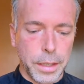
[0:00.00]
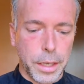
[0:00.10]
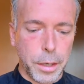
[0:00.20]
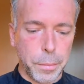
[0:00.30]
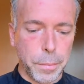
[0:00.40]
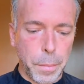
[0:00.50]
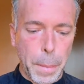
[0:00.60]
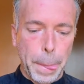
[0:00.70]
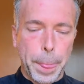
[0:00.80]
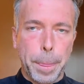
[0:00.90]
And
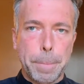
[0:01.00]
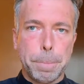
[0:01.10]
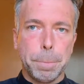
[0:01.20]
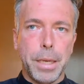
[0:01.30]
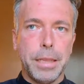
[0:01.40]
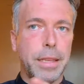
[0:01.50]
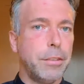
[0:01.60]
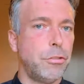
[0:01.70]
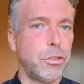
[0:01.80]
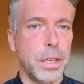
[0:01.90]

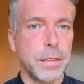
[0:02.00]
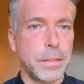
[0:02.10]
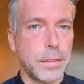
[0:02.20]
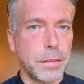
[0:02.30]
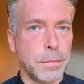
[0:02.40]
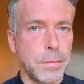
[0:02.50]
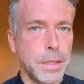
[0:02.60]
then just,